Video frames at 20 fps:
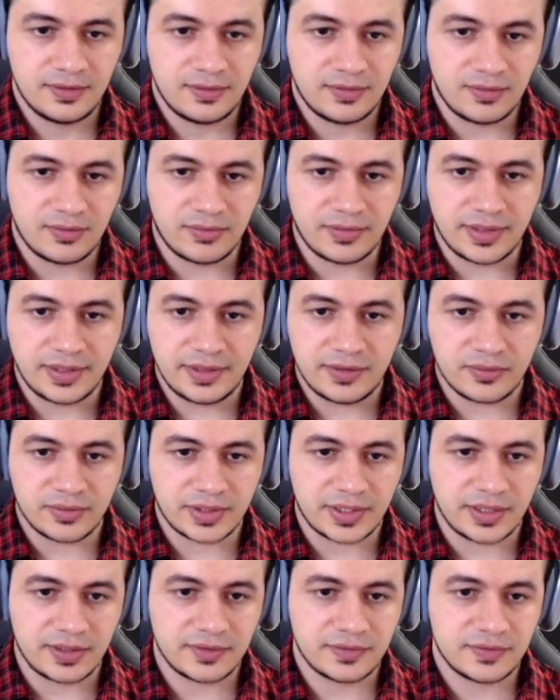Alright, we're
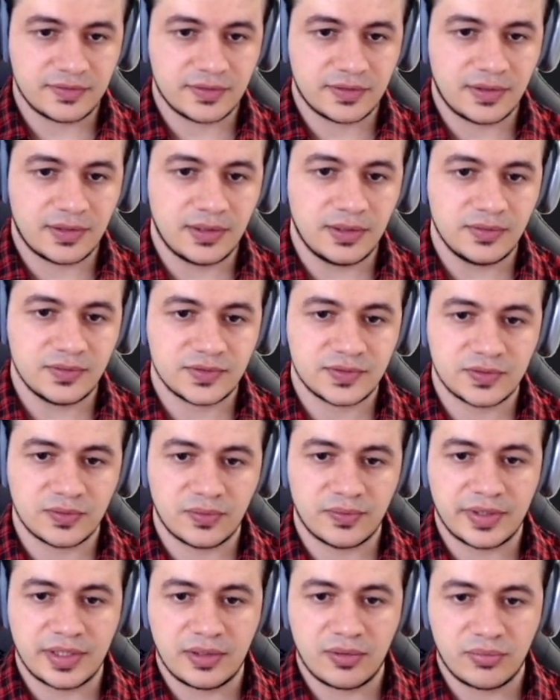getting to the close.
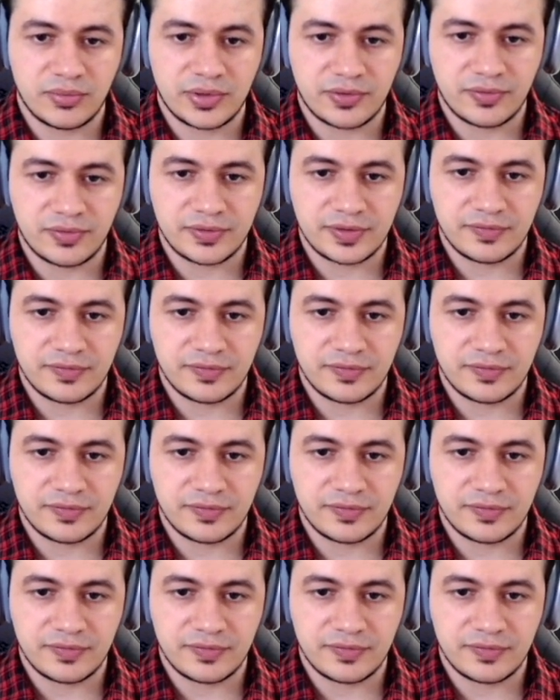So now we're